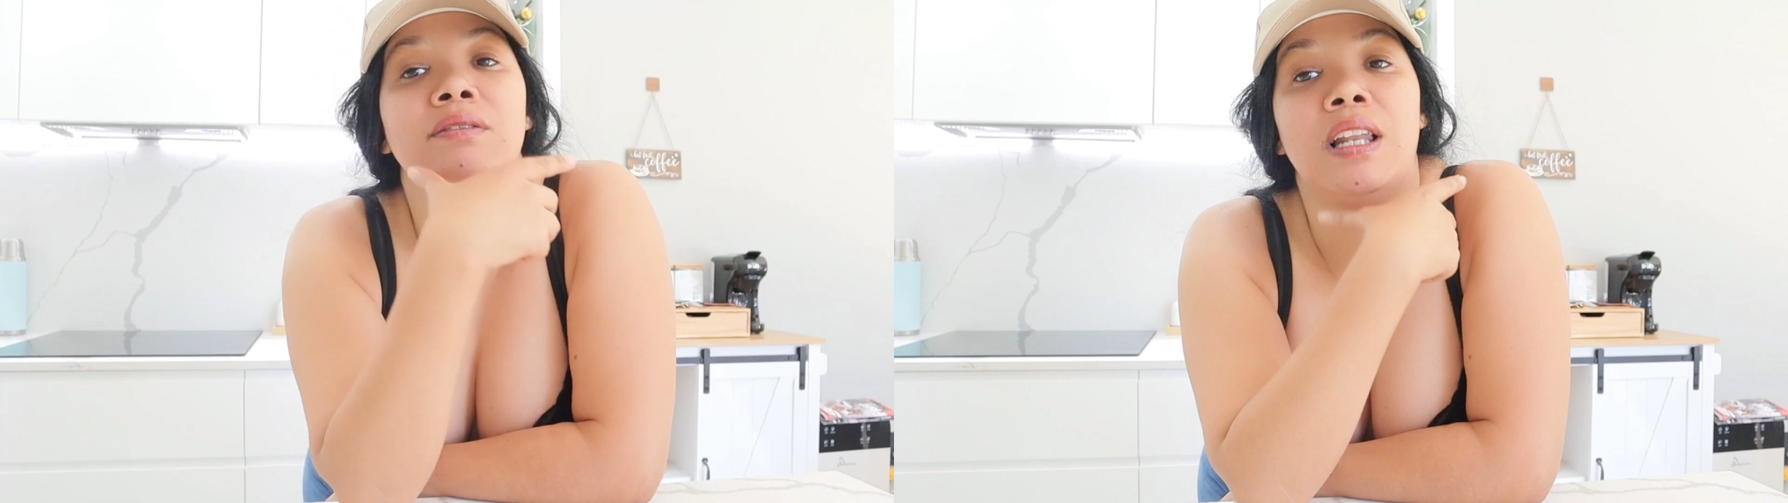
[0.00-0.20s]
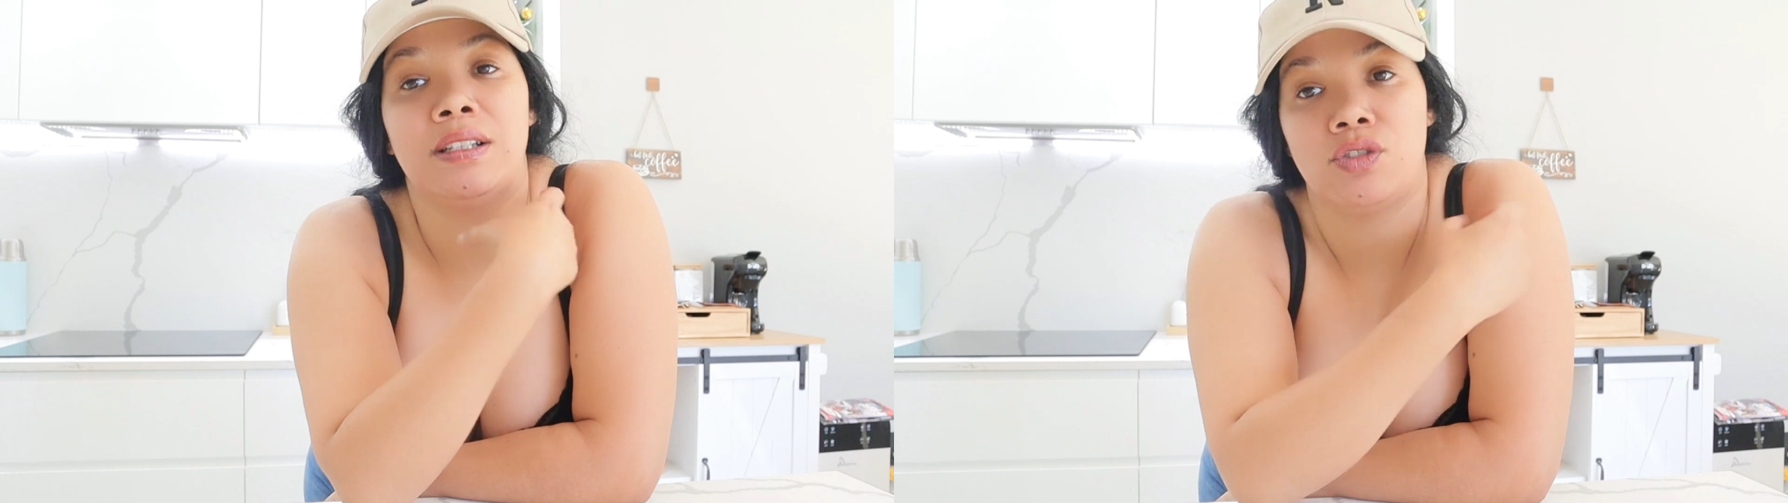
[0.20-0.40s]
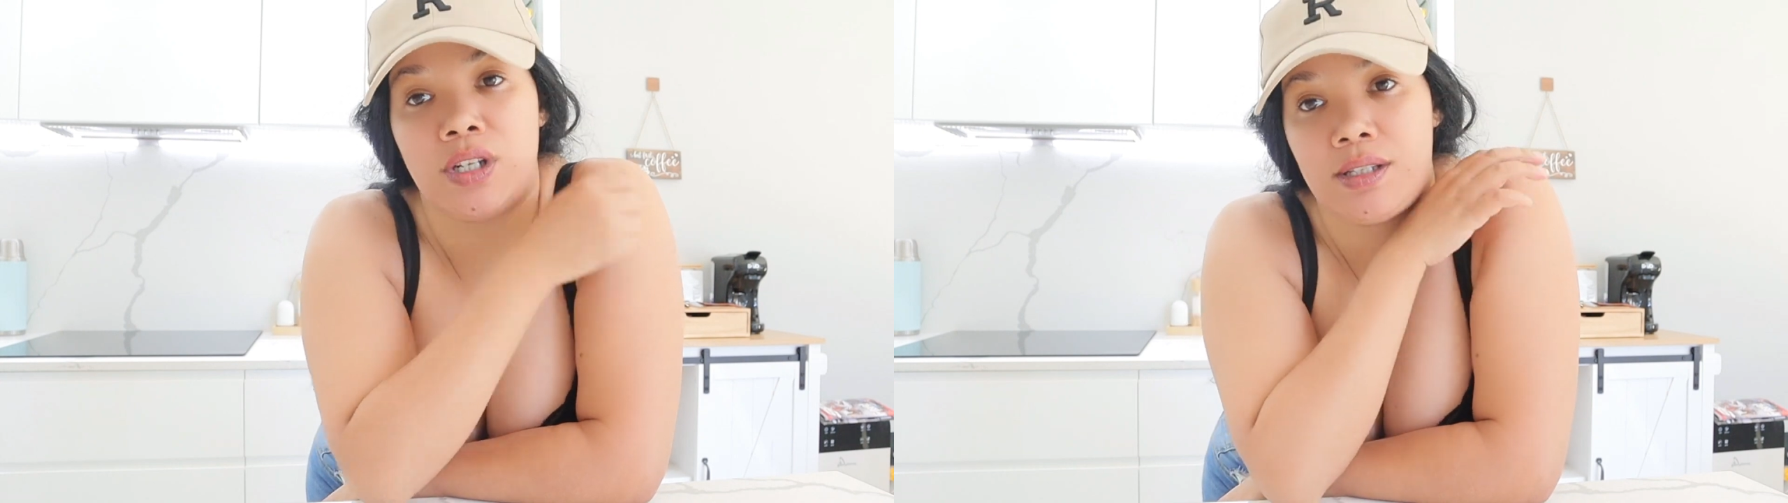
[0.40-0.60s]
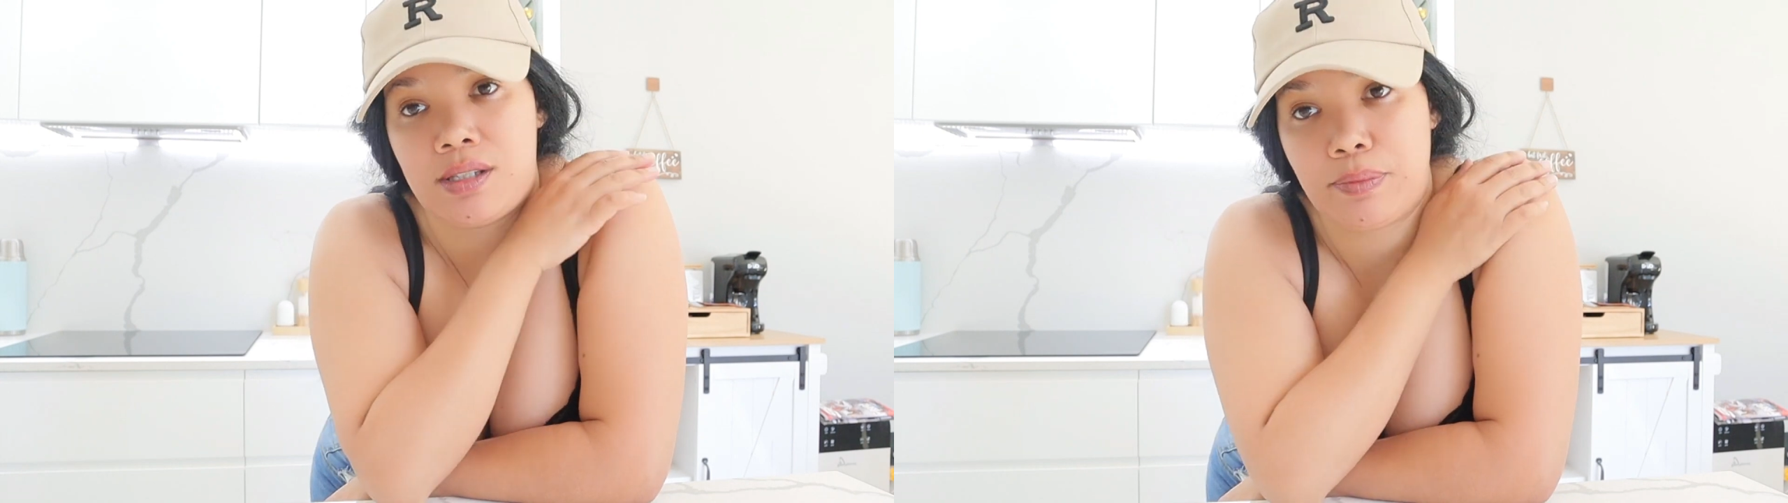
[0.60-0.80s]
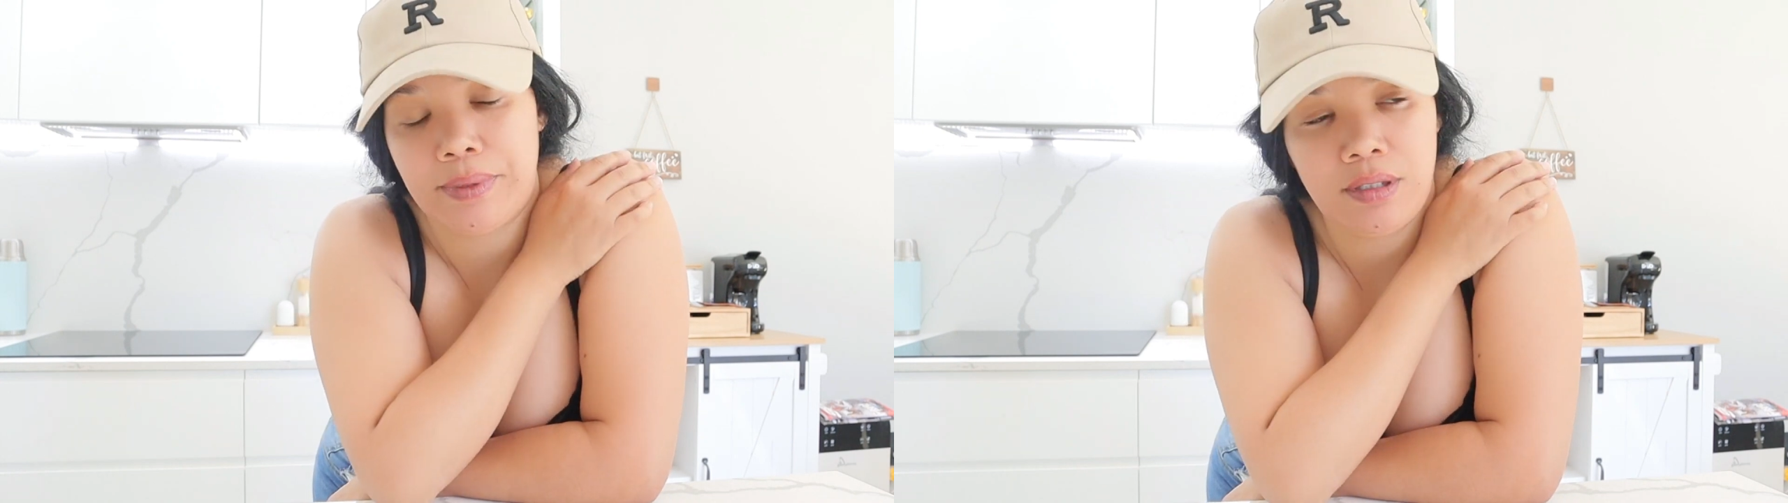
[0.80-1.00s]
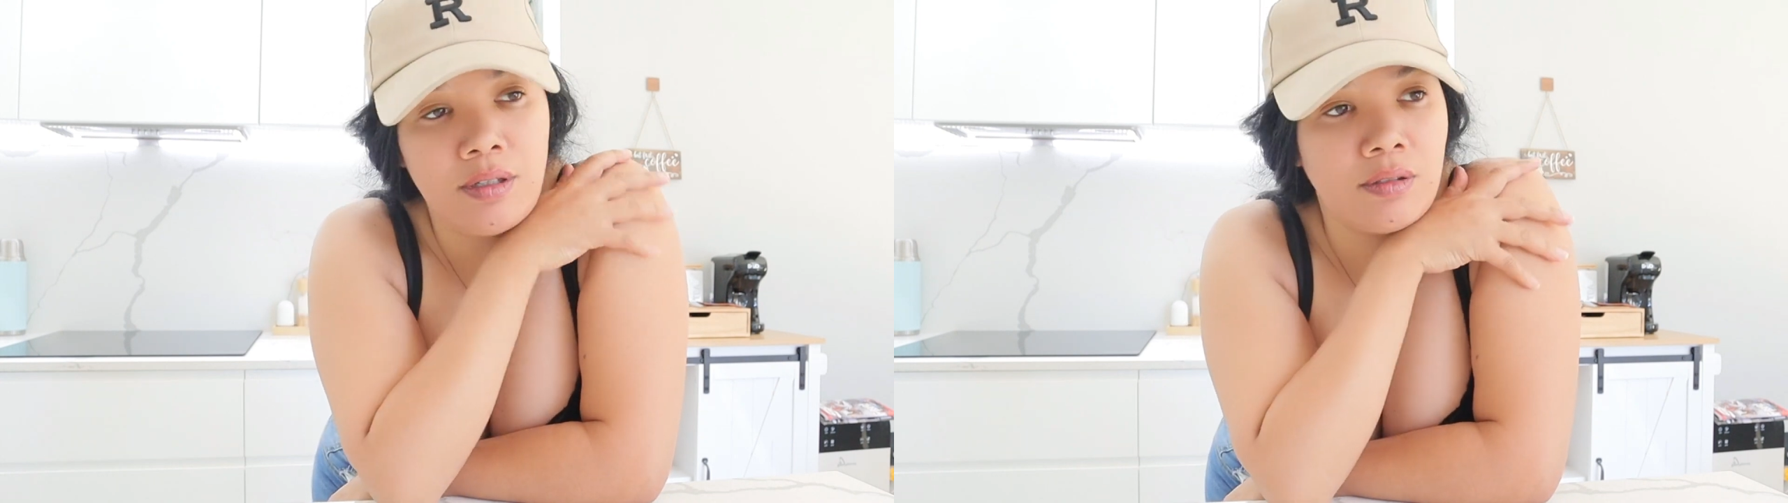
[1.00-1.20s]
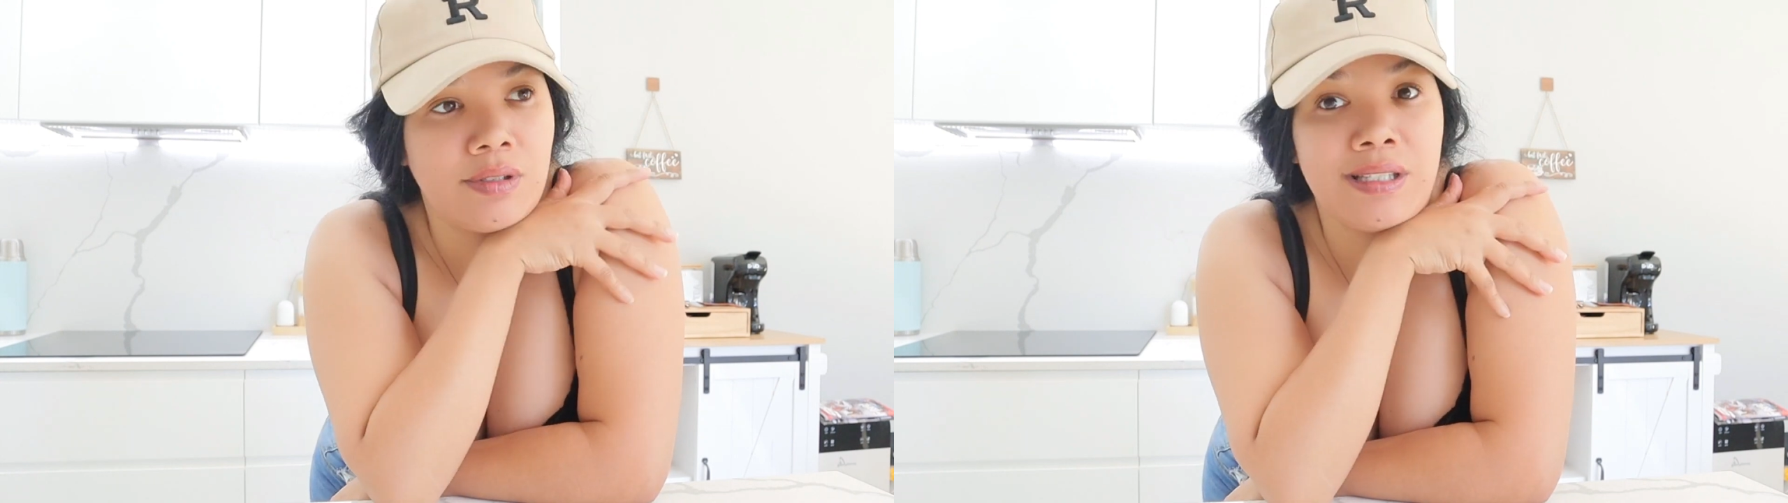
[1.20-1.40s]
have lunch at Spur because